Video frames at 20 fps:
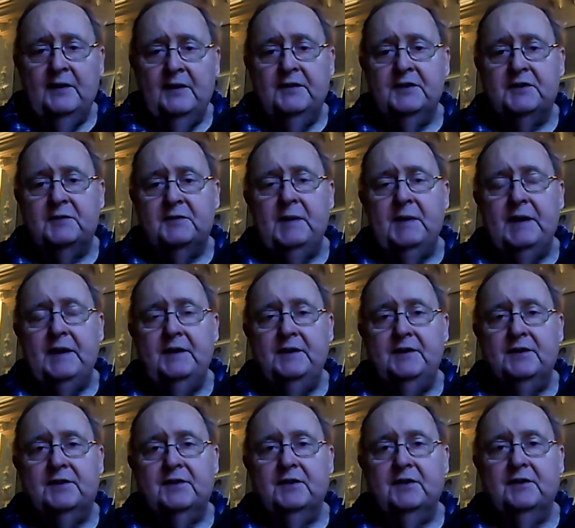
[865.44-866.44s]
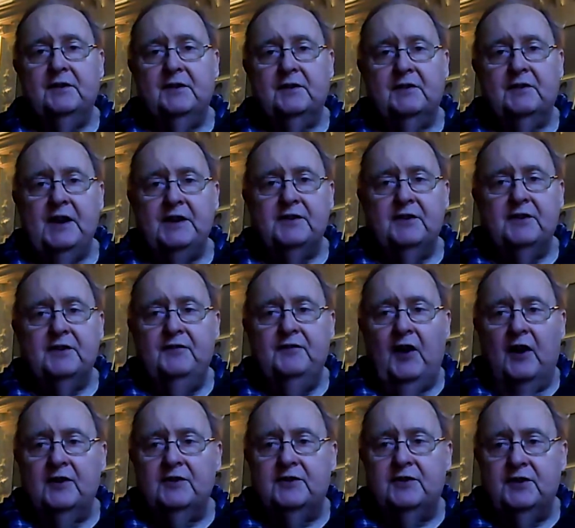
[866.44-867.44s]
this means that the great
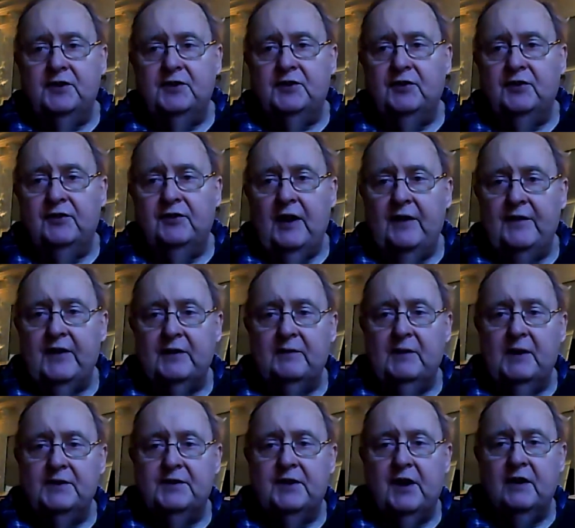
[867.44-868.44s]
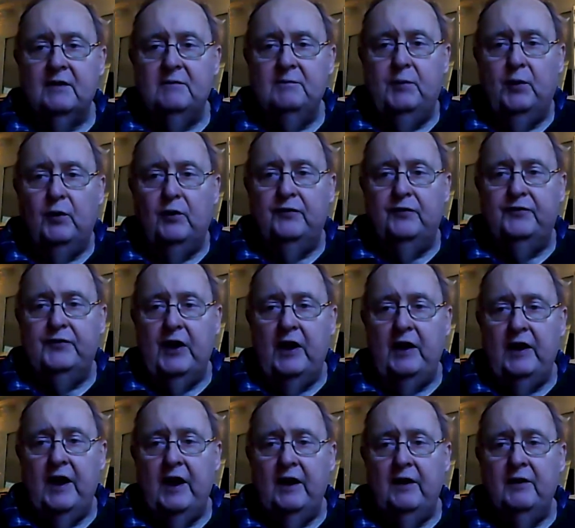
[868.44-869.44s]
advantage of having one's own
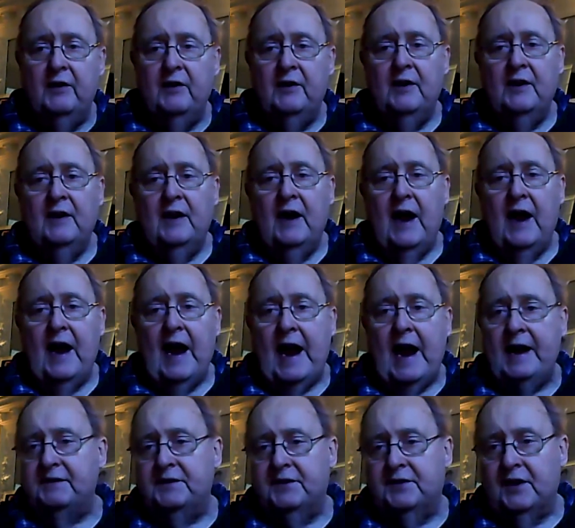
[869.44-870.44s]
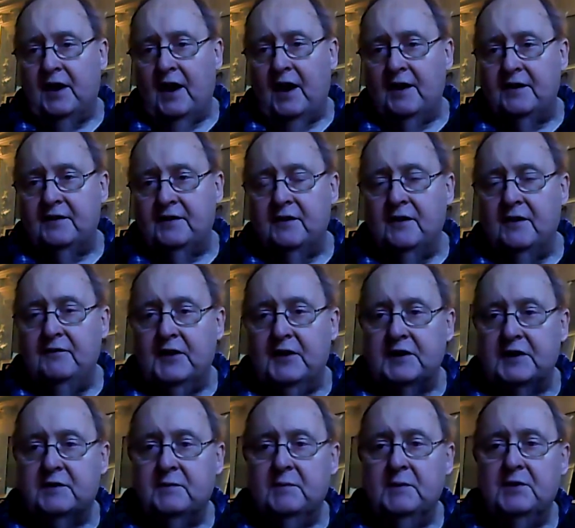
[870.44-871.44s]
portfolio outside an
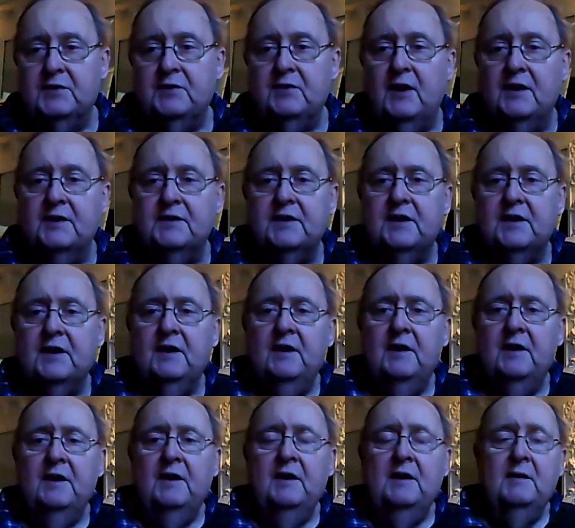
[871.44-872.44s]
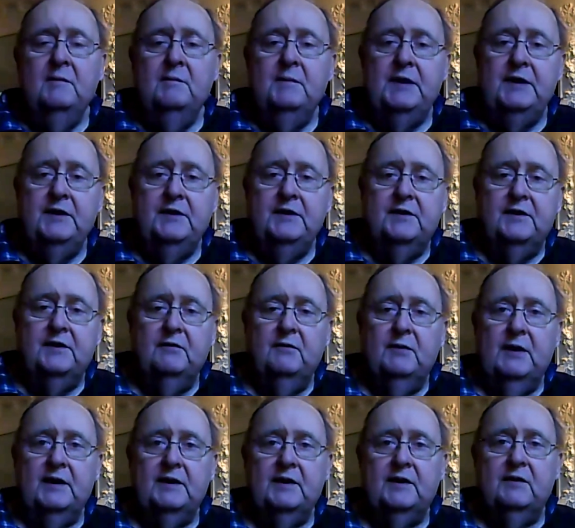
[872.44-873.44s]
investment trust means that
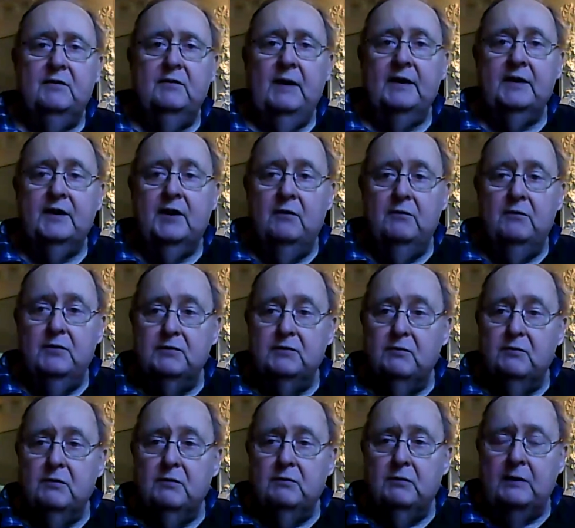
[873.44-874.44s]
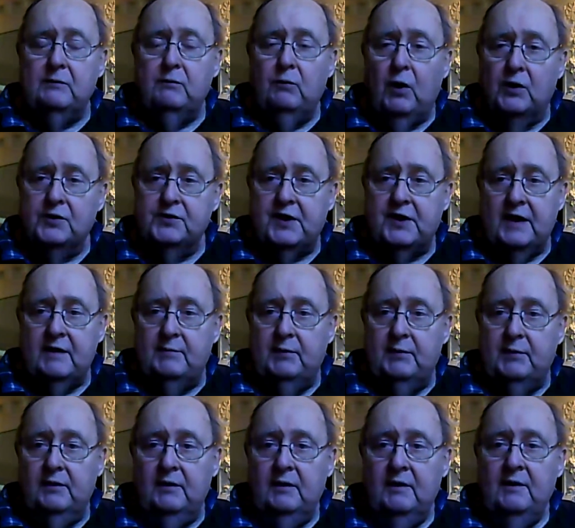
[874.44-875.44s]
one was
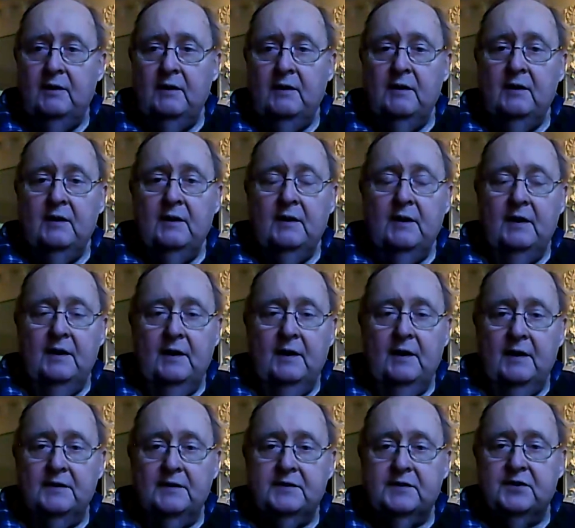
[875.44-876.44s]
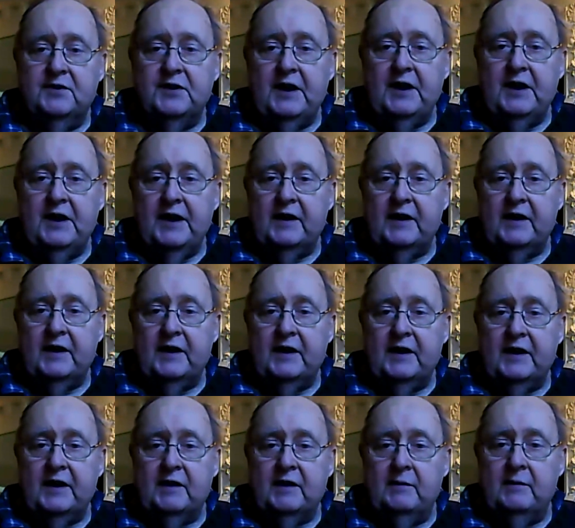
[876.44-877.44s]
able to take a
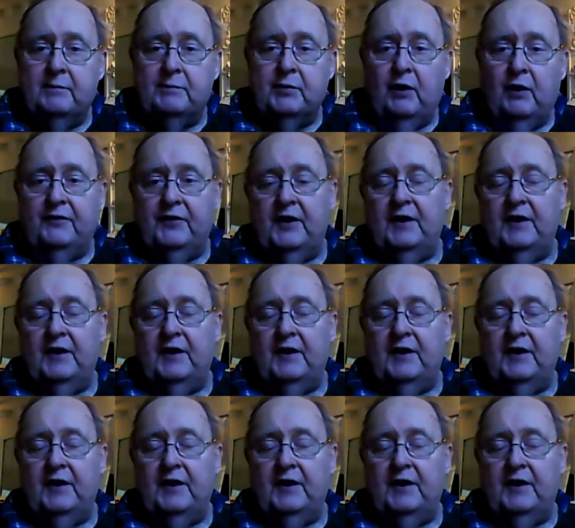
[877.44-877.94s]
profit